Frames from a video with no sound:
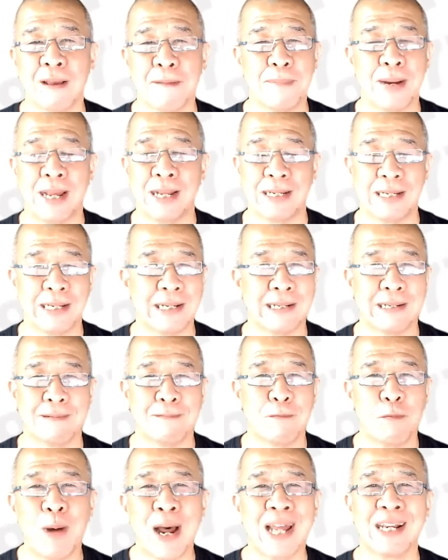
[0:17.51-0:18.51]
But
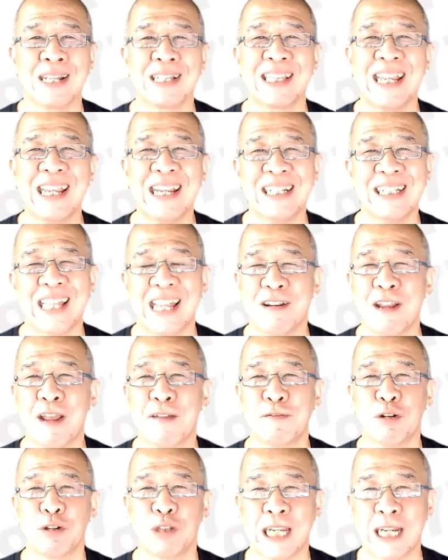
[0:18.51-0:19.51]
what are the things that you
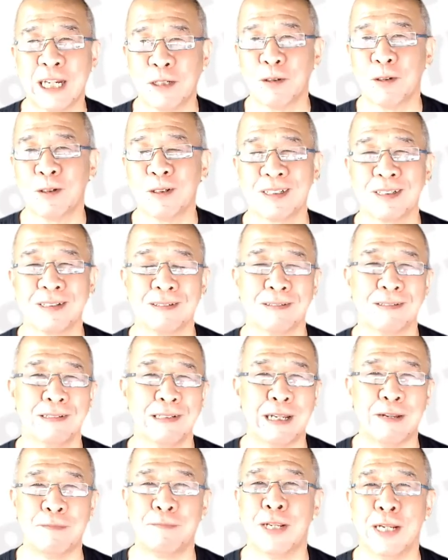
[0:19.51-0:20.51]
have to take note
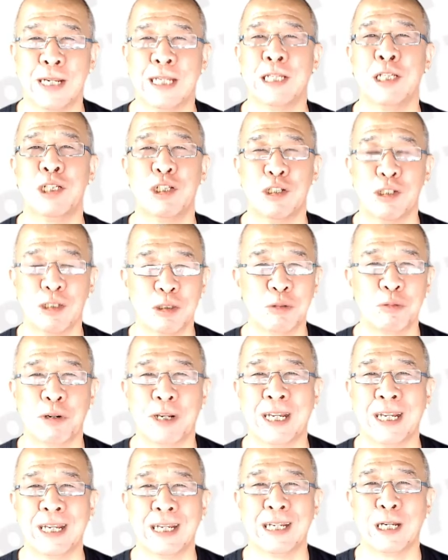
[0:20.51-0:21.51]
if the interest
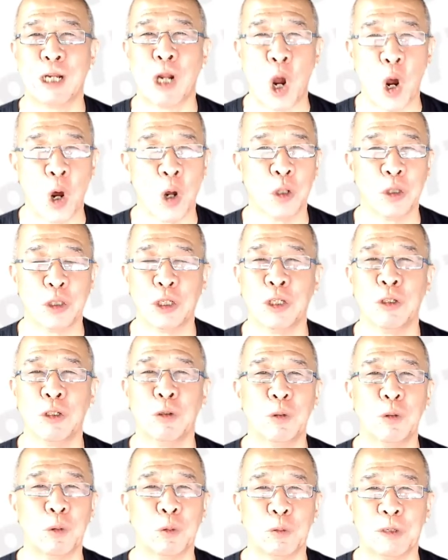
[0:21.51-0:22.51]
rate
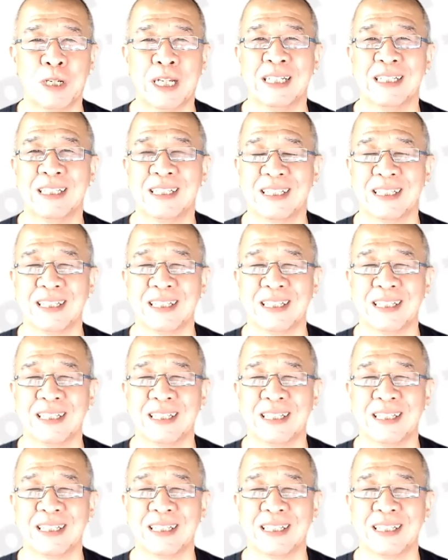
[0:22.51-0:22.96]
continue to raise?